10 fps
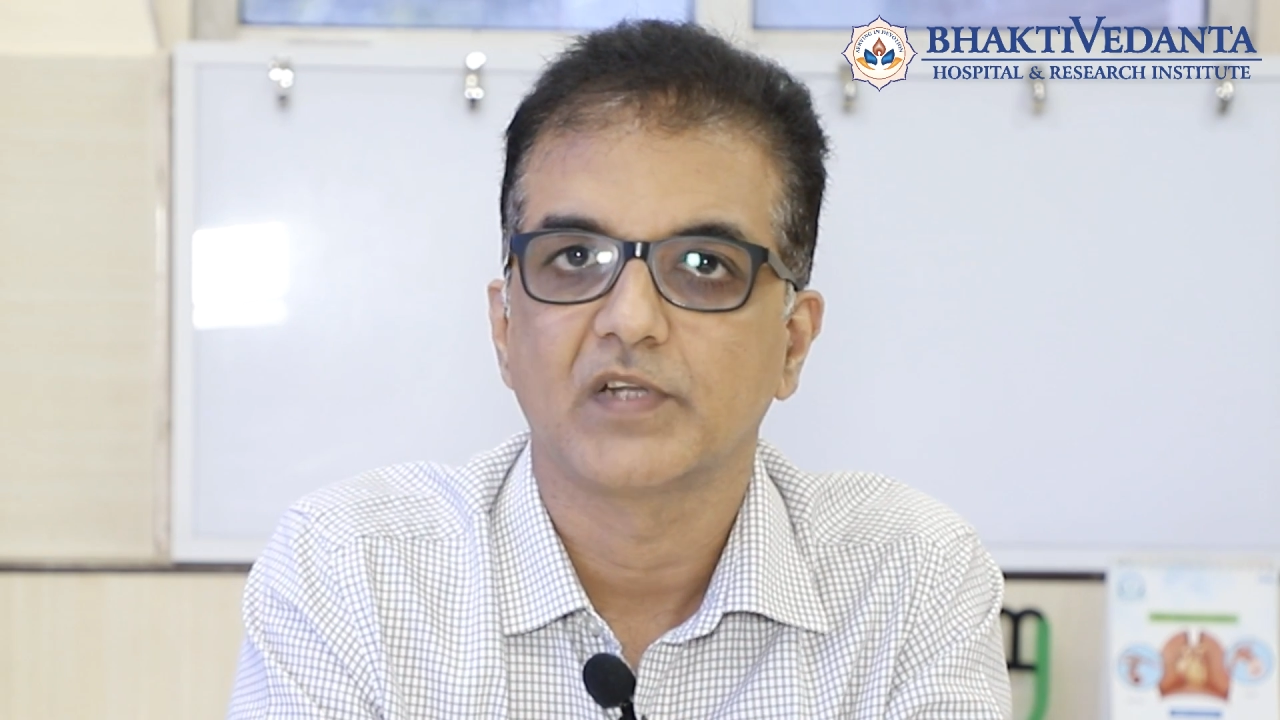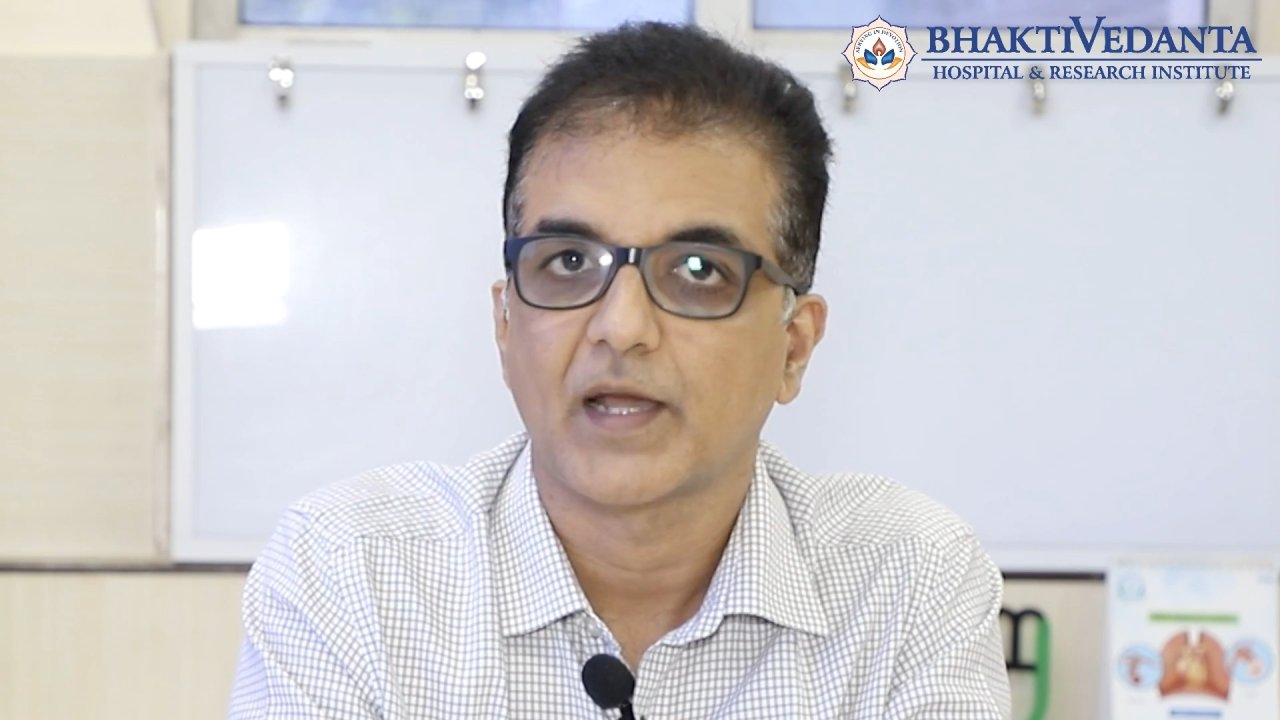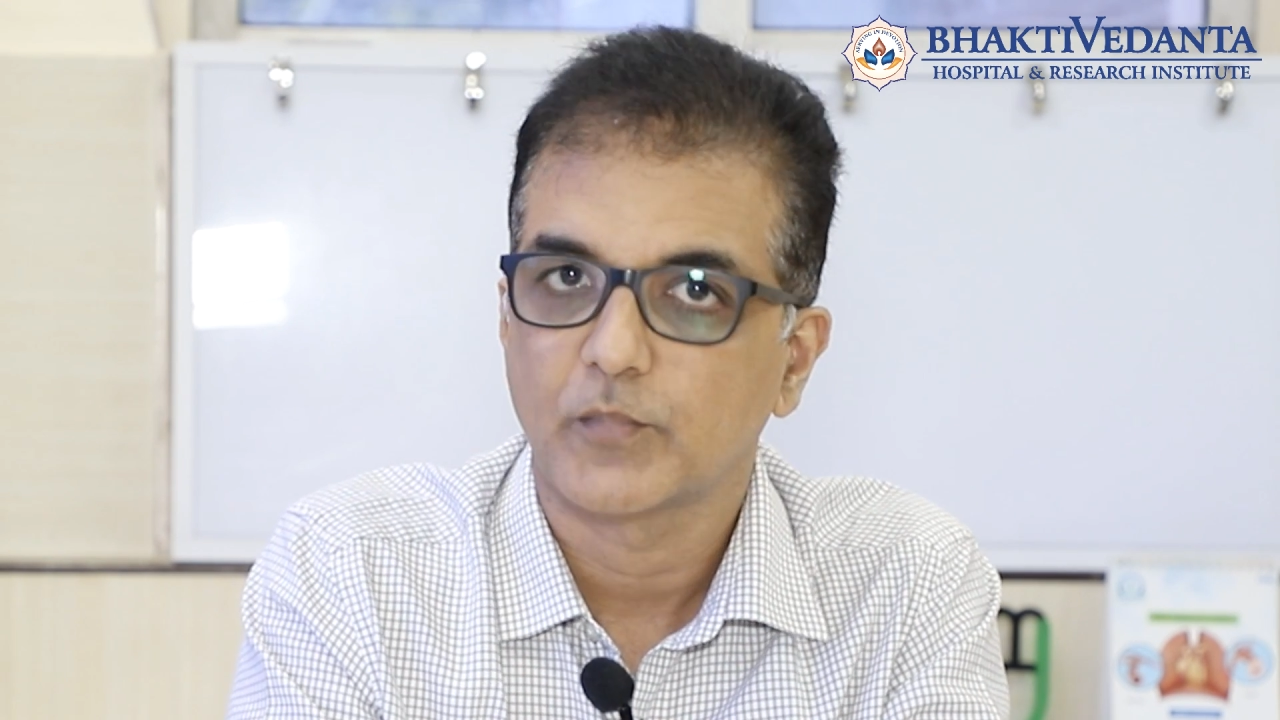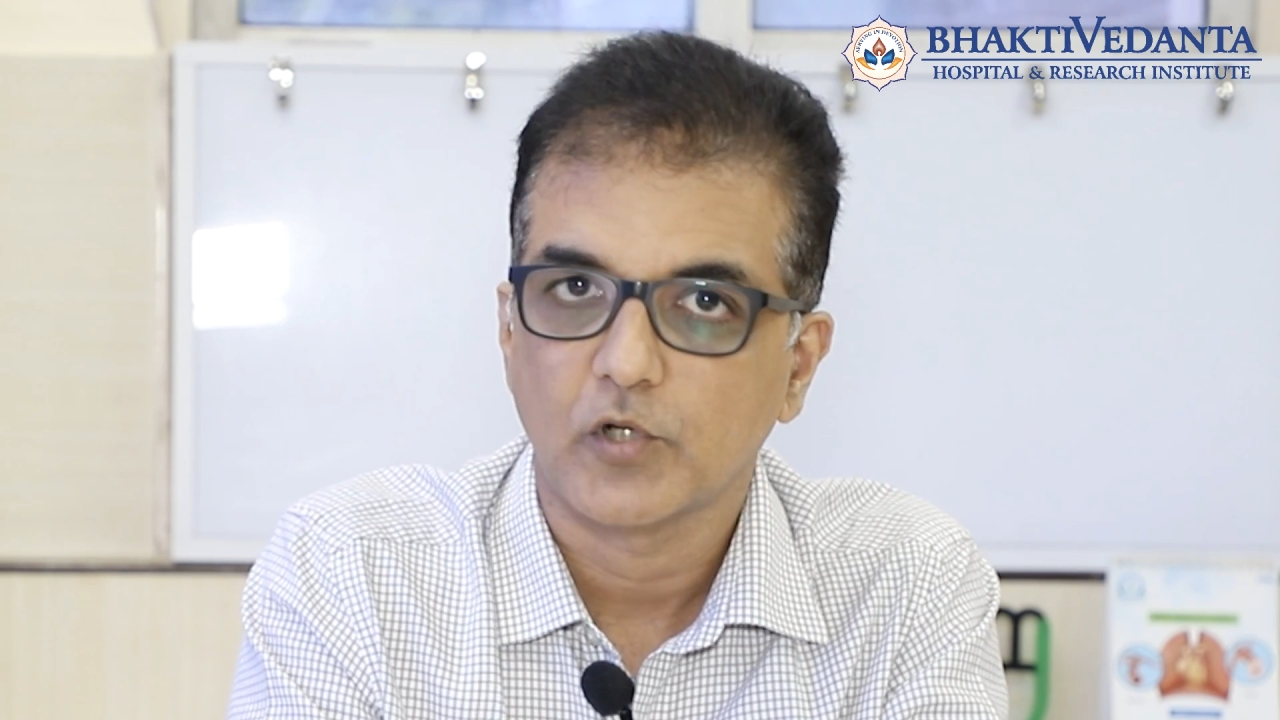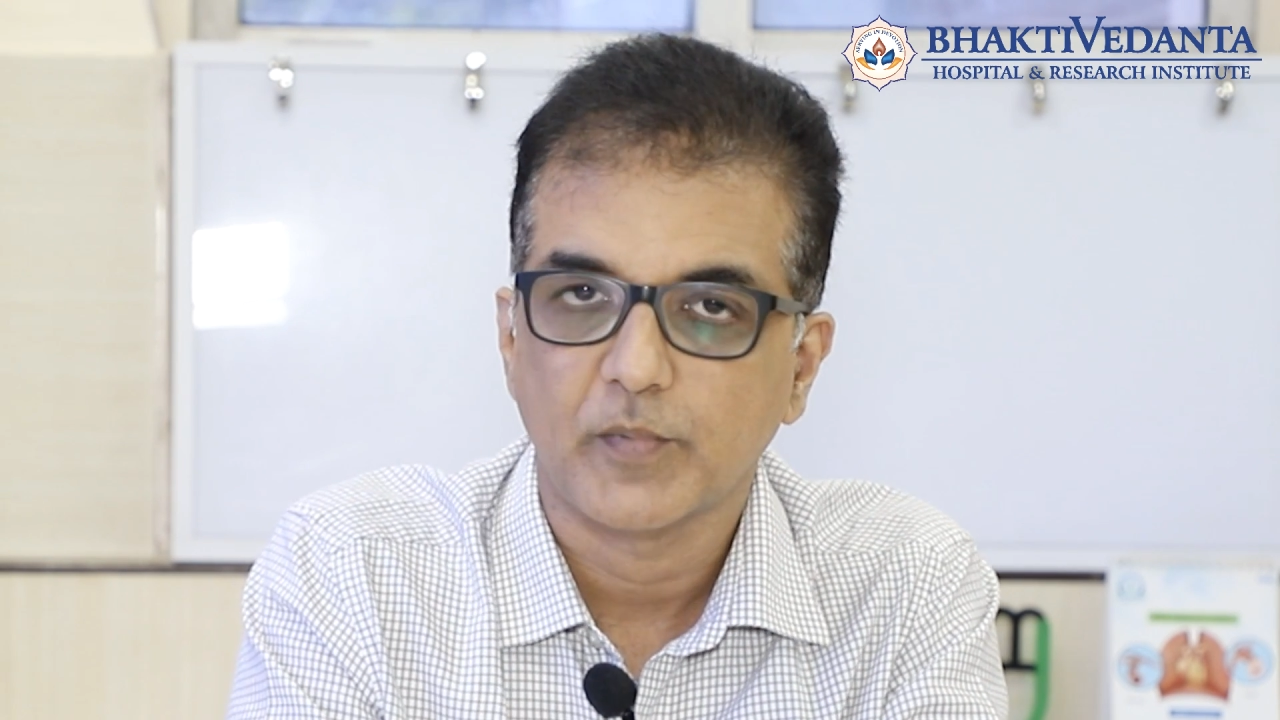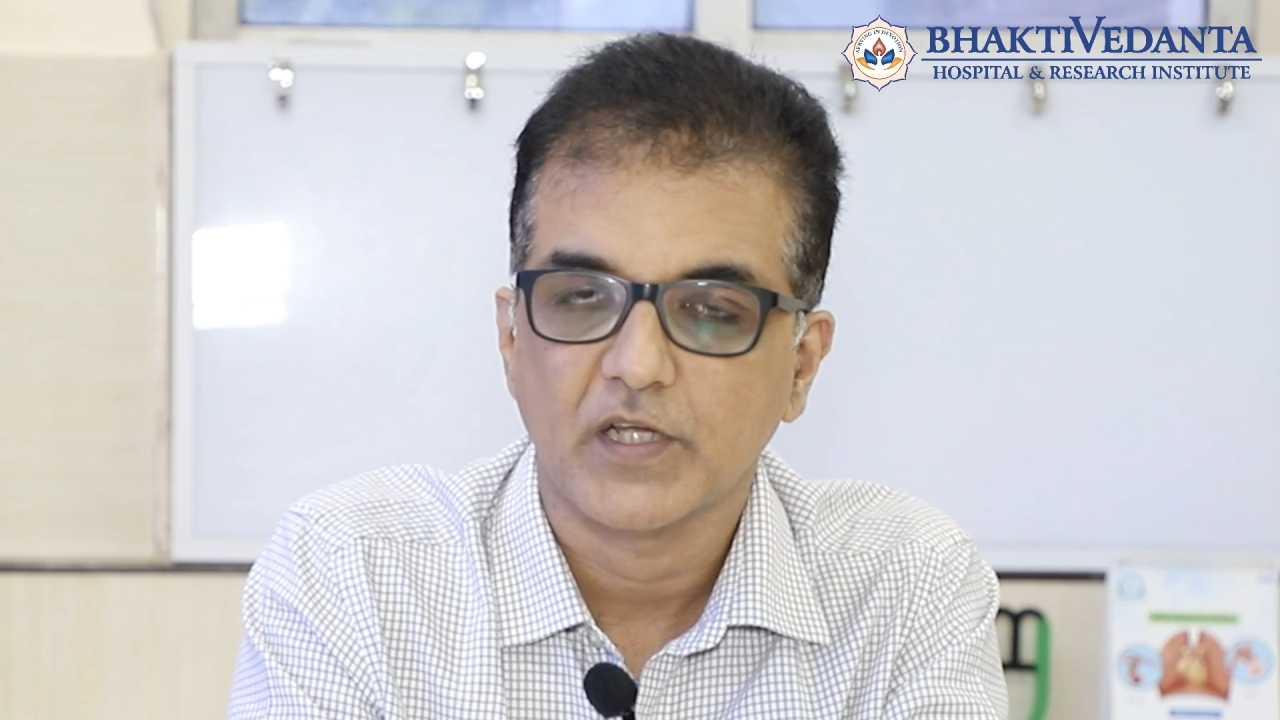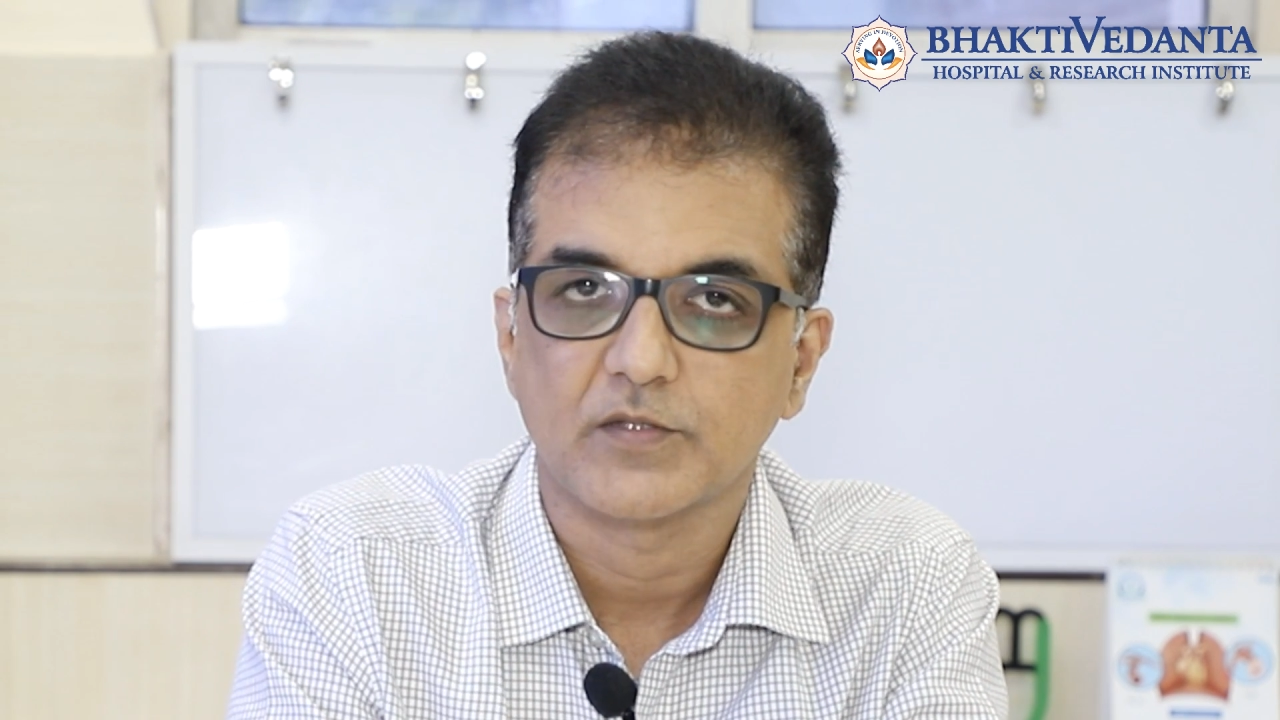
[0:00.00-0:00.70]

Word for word: laptop